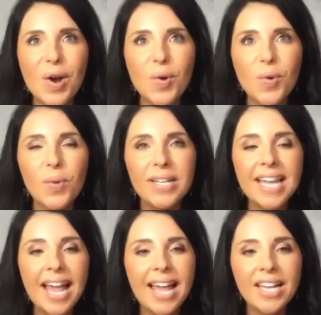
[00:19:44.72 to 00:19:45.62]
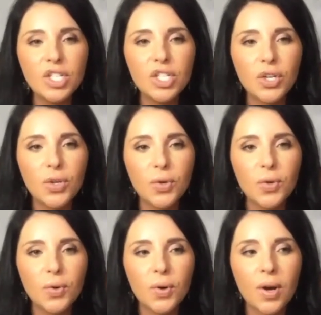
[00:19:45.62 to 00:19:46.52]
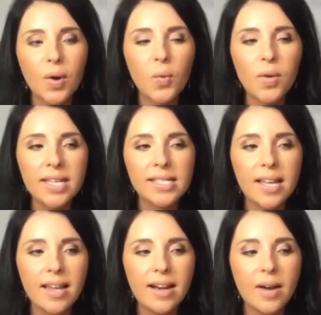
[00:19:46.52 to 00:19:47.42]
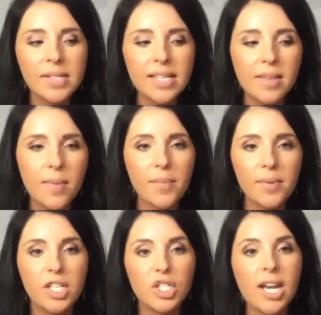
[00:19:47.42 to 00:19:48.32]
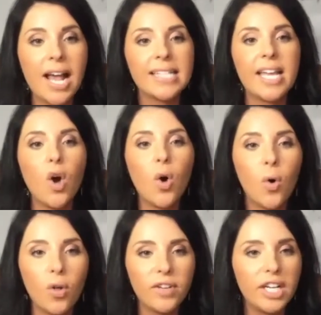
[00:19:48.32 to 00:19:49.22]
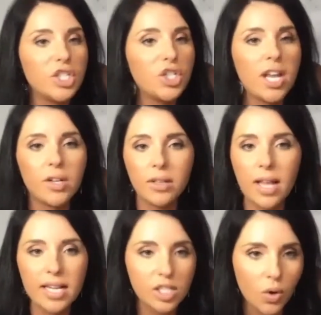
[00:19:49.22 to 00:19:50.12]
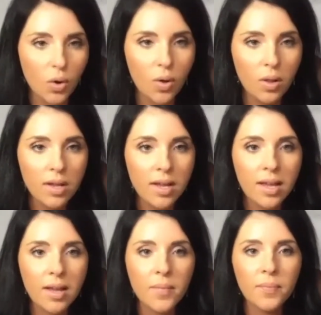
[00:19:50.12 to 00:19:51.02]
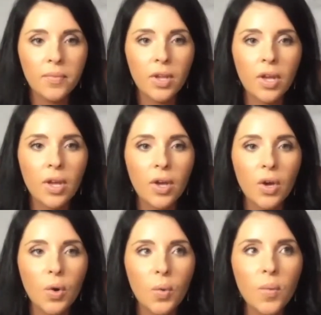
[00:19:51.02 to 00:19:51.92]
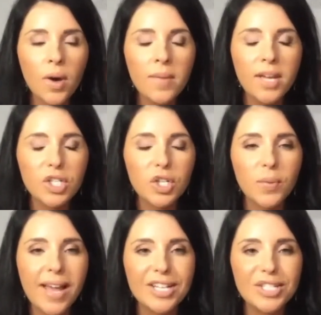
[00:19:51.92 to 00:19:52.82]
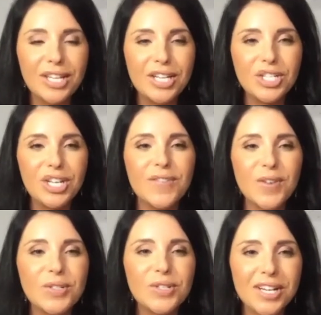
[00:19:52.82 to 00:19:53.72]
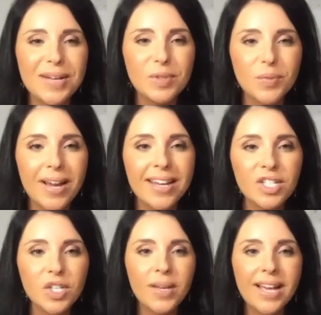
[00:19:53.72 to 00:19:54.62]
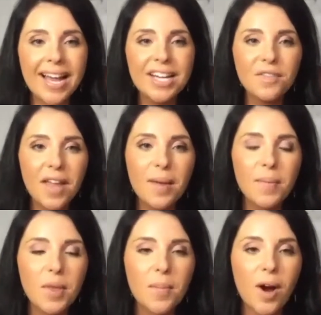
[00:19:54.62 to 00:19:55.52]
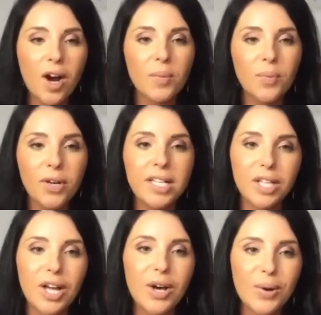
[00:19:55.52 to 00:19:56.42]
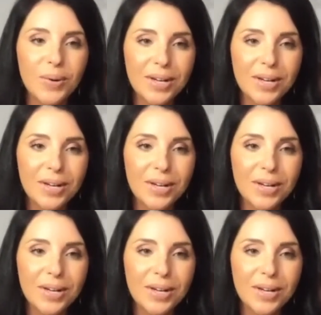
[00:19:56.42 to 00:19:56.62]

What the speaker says: we tend to, as in, I would say the population as a whole, a very generalized whole, we want to make sure we actually achieve those dreams, right? So we kind of aim the bar pretty low.